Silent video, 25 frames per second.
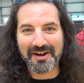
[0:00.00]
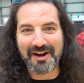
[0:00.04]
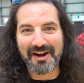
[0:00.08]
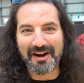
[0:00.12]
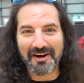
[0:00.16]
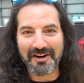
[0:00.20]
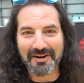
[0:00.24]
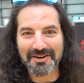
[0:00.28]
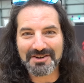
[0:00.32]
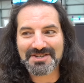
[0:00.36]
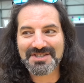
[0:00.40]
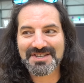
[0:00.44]

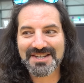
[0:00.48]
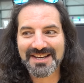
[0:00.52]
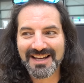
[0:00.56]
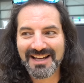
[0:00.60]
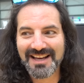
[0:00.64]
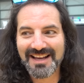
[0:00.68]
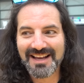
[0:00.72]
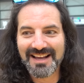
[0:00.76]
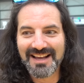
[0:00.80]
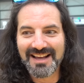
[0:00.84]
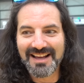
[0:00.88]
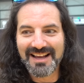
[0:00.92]
cars.
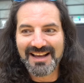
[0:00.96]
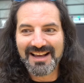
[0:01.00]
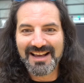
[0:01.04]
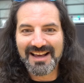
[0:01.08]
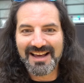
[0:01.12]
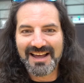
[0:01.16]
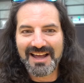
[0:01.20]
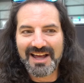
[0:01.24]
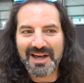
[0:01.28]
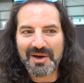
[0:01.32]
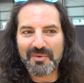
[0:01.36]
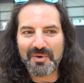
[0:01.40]

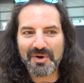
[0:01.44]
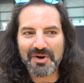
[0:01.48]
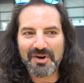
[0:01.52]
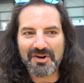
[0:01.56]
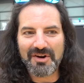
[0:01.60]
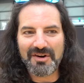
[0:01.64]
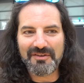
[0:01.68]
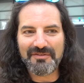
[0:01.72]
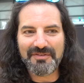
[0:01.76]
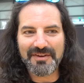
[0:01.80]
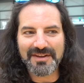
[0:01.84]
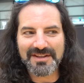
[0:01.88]
I
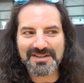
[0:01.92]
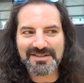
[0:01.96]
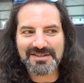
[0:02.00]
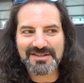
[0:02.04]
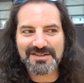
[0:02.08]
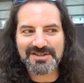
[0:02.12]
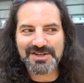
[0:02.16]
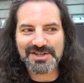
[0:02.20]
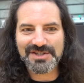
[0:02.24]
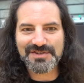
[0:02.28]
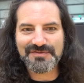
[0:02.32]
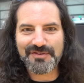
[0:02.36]
wonder if
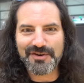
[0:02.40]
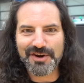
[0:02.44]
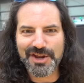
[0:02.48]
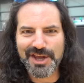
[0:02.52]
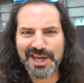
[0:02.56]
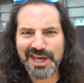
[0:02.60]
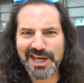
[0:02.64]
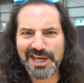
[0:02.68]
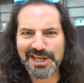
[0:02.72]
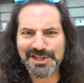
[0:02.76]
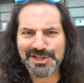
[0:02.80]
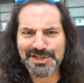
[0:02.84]
it's just for
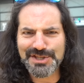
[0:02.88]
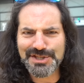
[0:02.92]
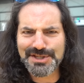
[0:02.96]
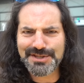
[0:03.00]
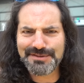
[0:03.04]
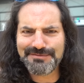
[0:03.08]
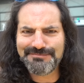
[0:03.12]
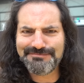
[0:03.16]
kids.